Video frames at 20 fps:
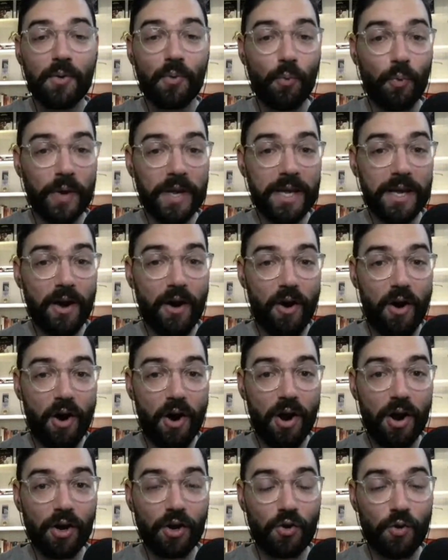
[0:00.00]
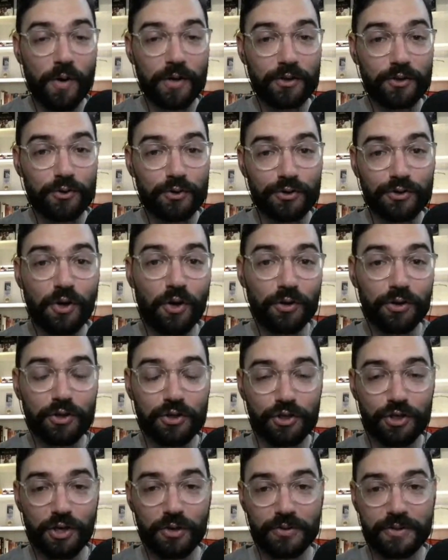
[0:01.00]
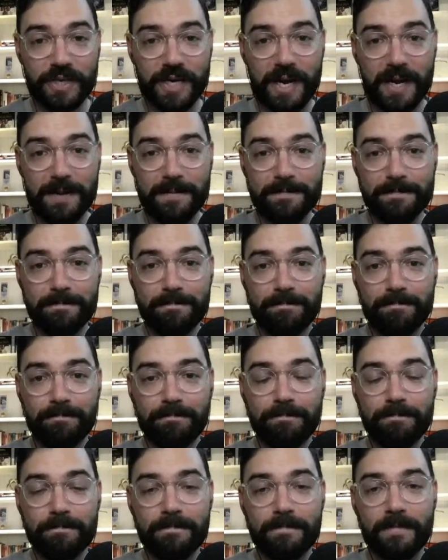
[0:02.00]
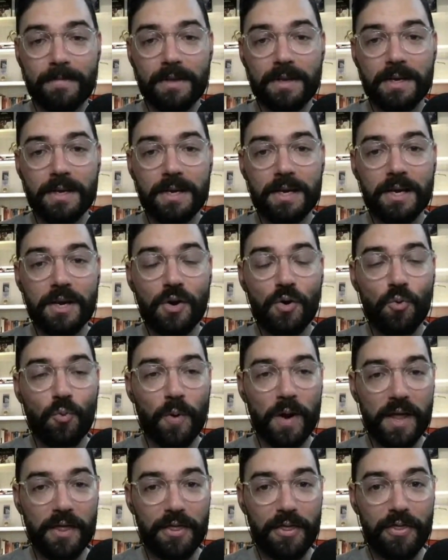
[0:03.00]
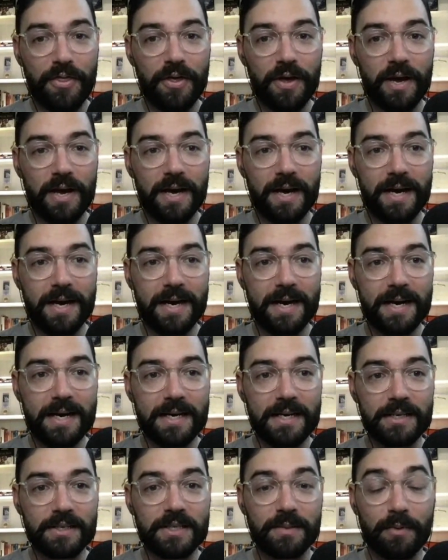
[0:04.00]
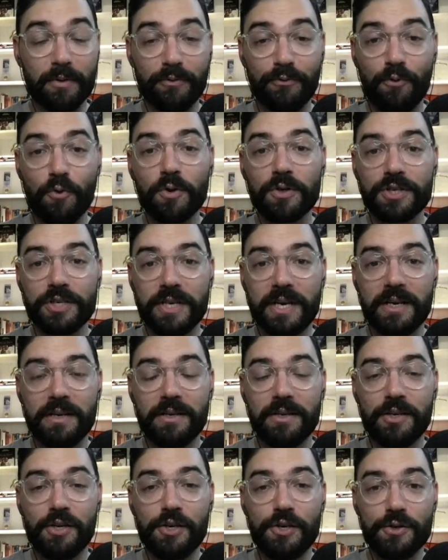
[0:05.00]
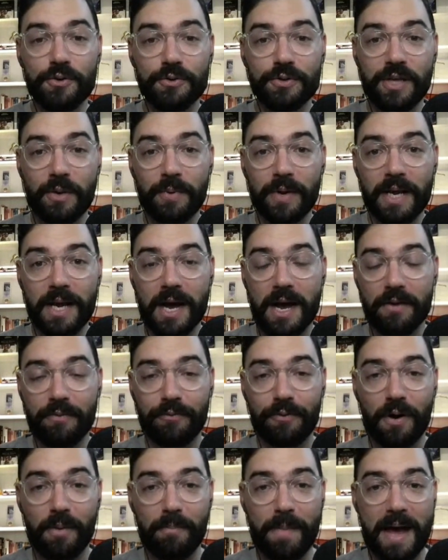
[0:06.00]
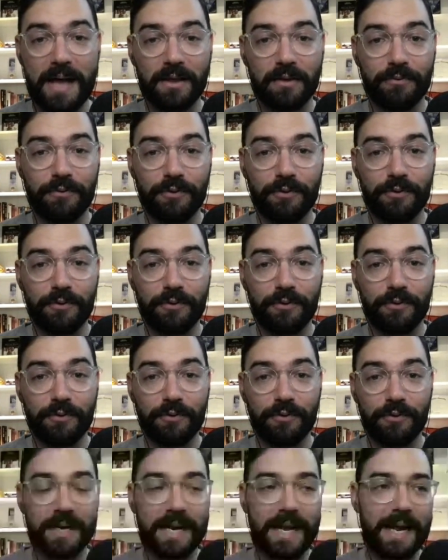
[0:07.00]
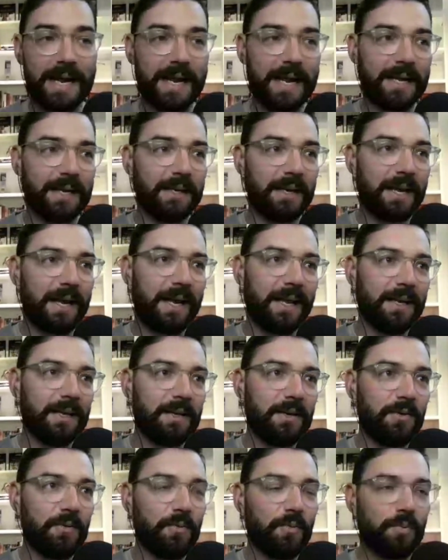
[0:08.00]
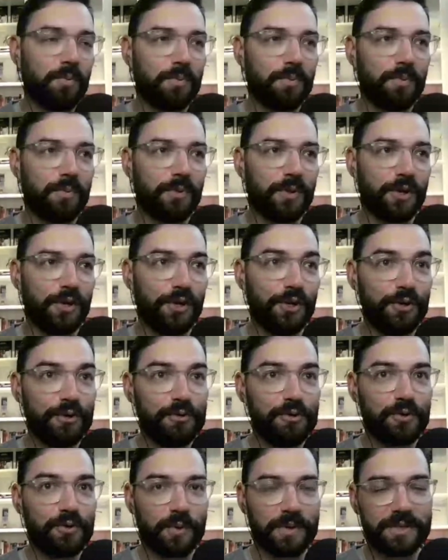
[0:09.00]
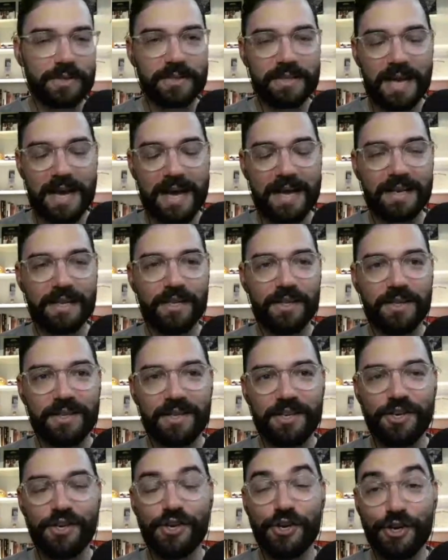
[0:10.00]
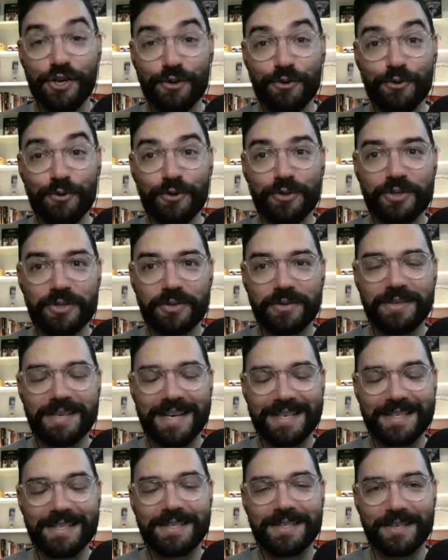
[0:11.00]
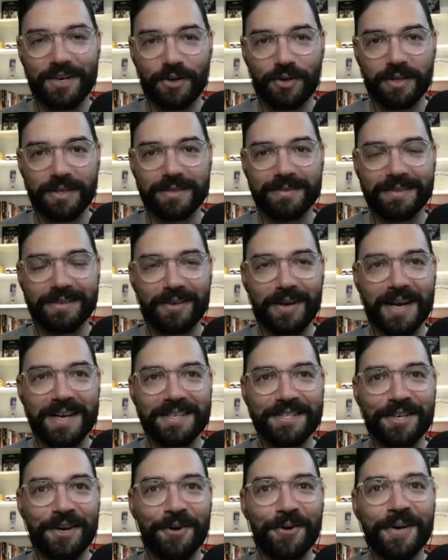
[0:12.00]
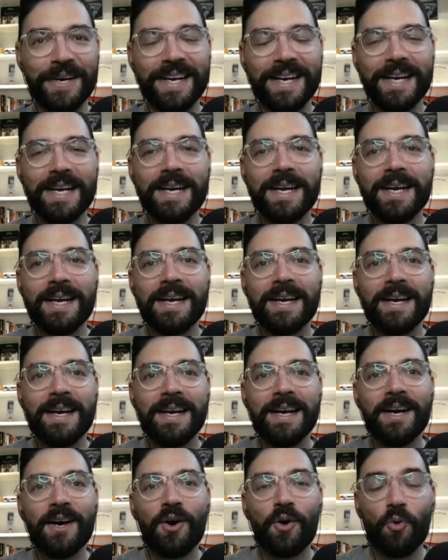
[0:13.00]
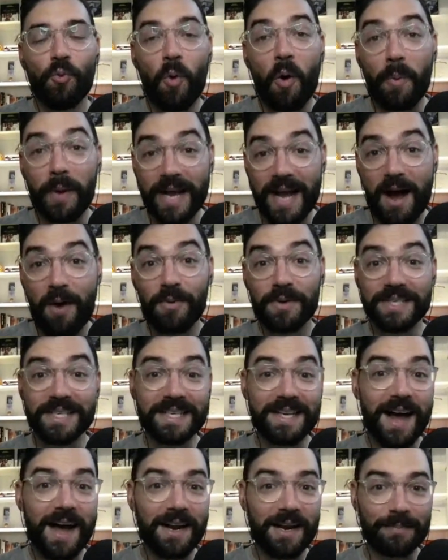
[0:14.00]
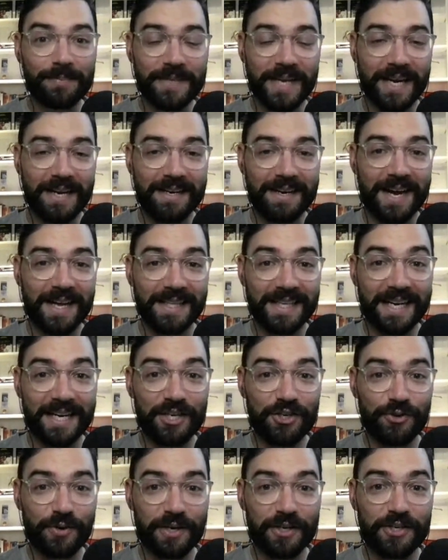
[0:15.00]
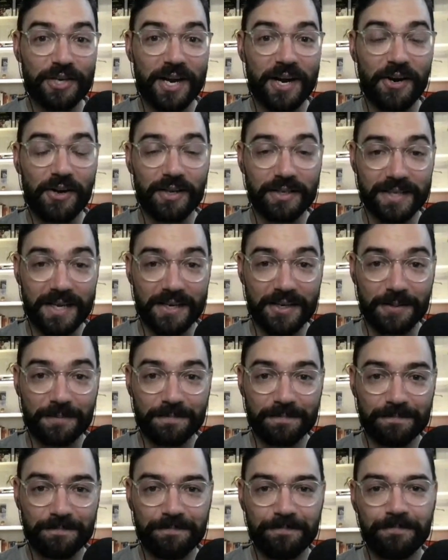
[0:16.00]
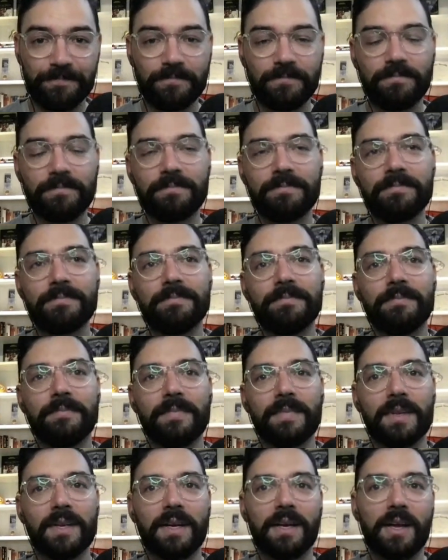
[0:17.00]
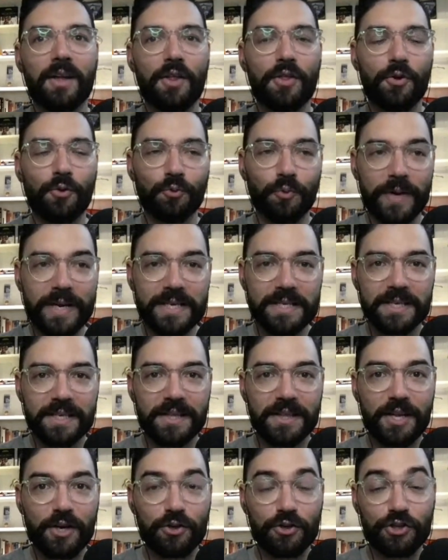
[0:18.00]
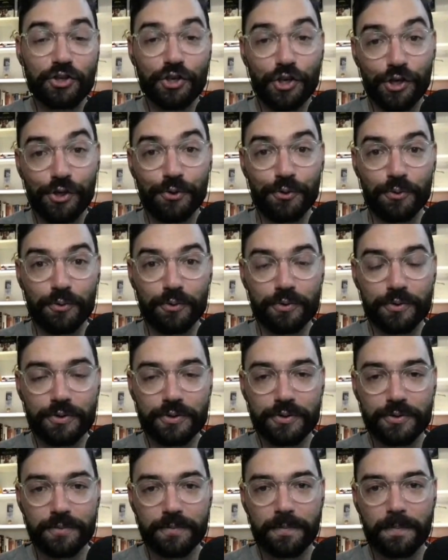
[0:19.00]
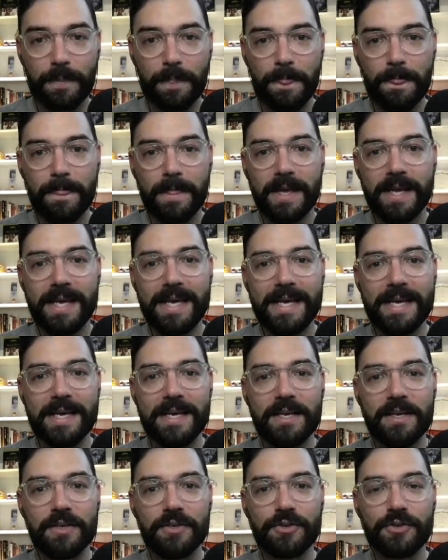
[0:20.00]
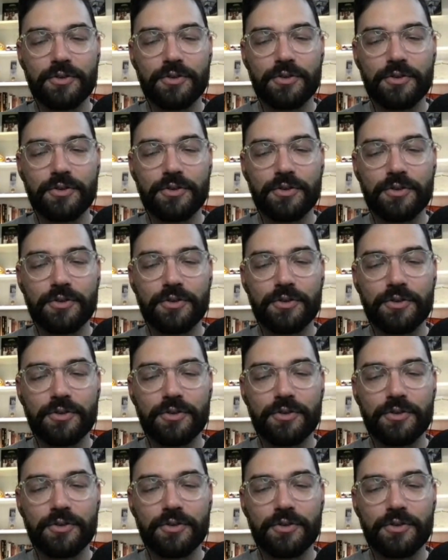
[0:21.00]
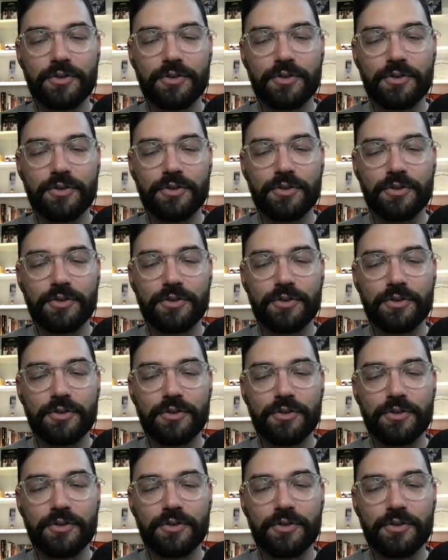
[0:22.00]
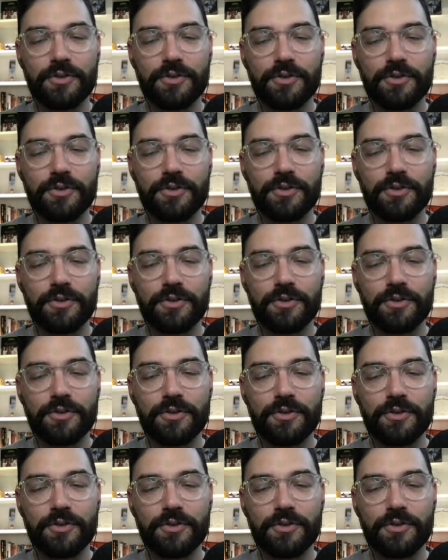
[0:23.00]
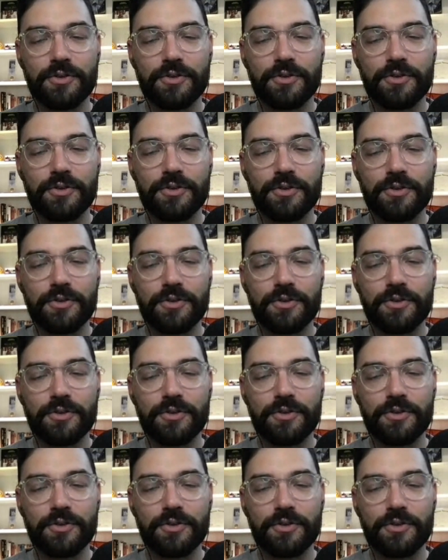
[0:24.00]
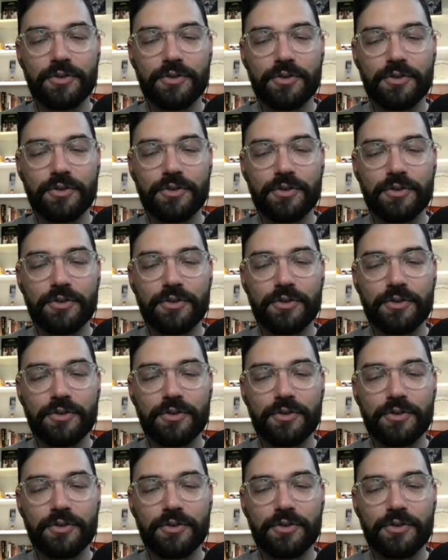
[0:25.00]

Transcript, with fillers: We are going to start the show today with uh, some unfortunate news that we got from Matt LaFleur on Monday. And, and the news was not news necessarily. Okay. So what we got was a non update on the injury to Jaire Alexander. The reason there's news is not because of what Matt LaFleur said, but because of what he did not say.